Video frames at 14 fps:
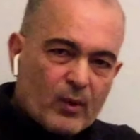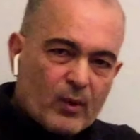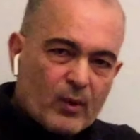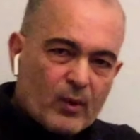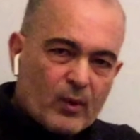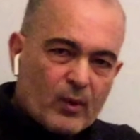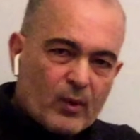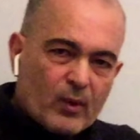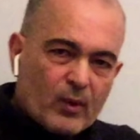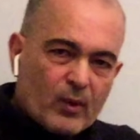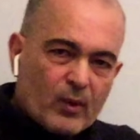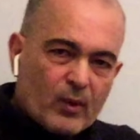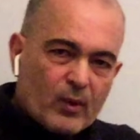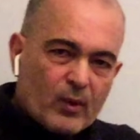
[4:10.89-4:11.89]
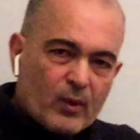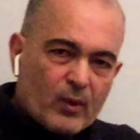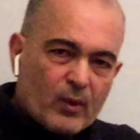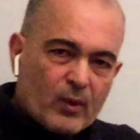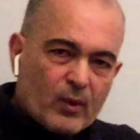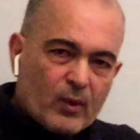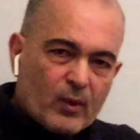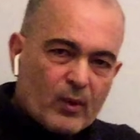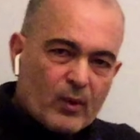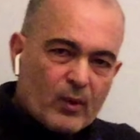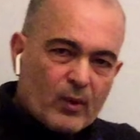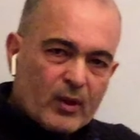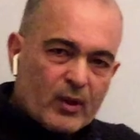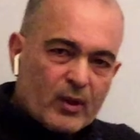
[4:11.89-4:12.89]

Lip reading: They become ligatures. So the